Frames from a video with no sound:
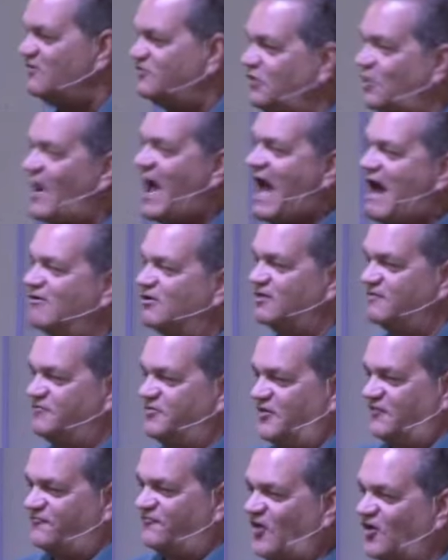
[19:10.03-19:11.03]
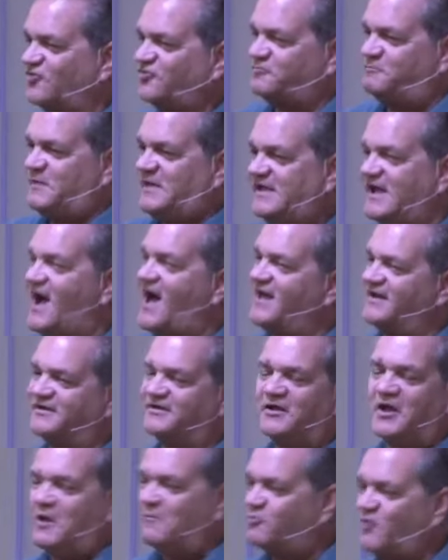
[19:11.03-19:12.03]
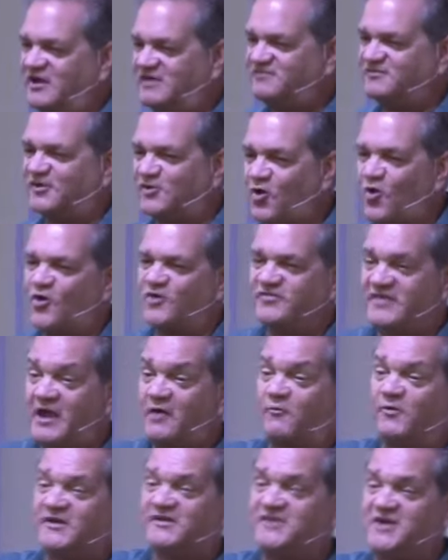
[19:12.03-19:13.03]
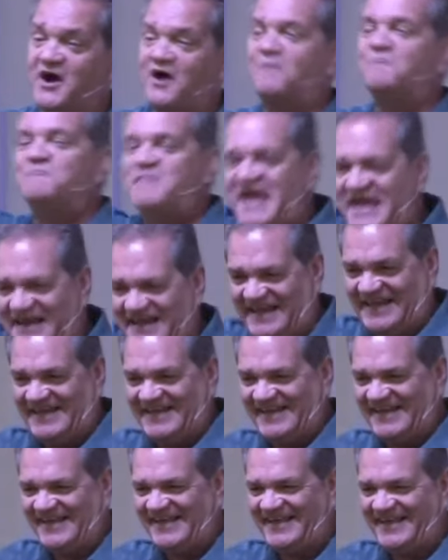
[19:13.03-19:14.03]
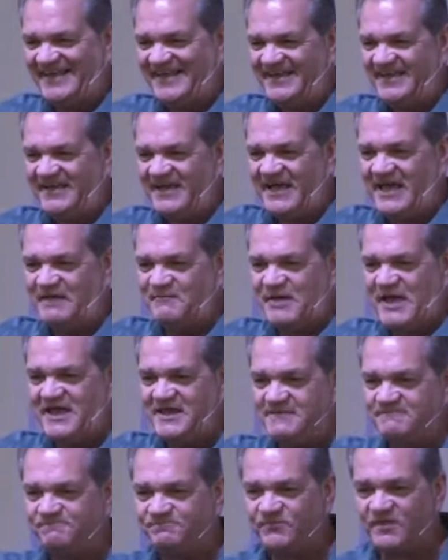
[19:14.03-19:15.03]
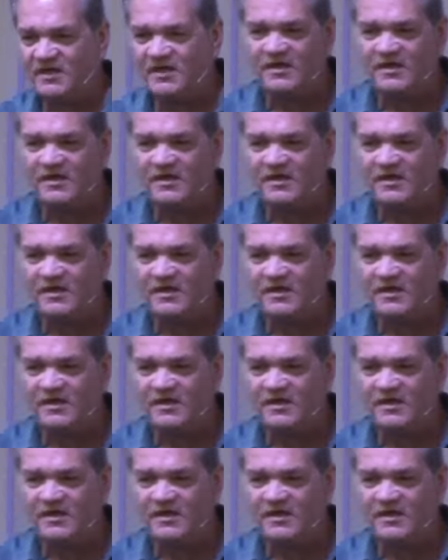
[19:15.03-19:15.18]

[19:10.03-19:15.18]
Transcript: So out of the first begotten, praise the Lord, there would come many. Amen?